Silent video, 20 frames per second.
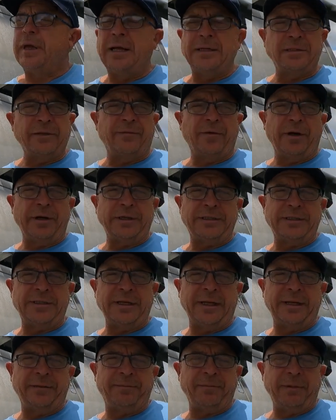As I've already
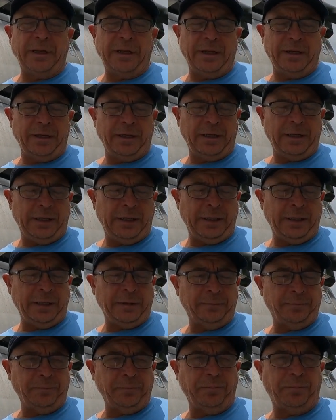said in
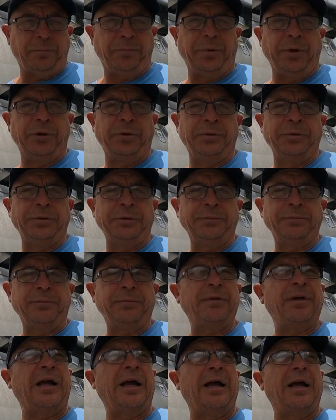the build
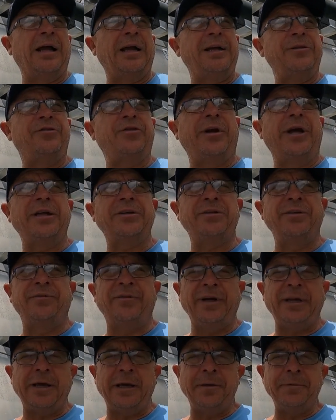introduction
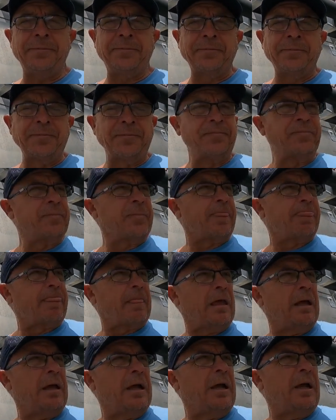video,
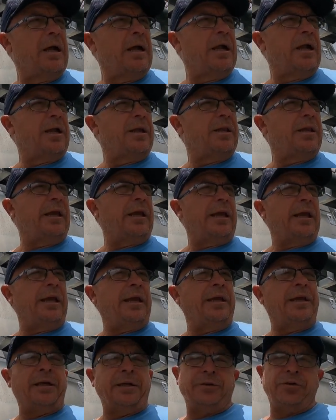
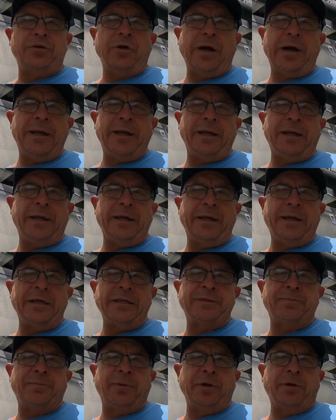the tray
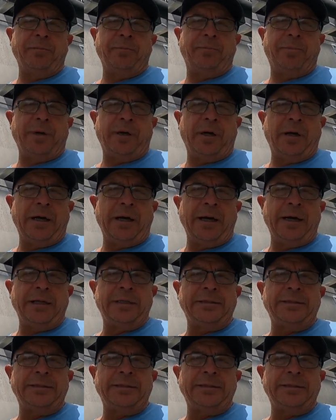is built by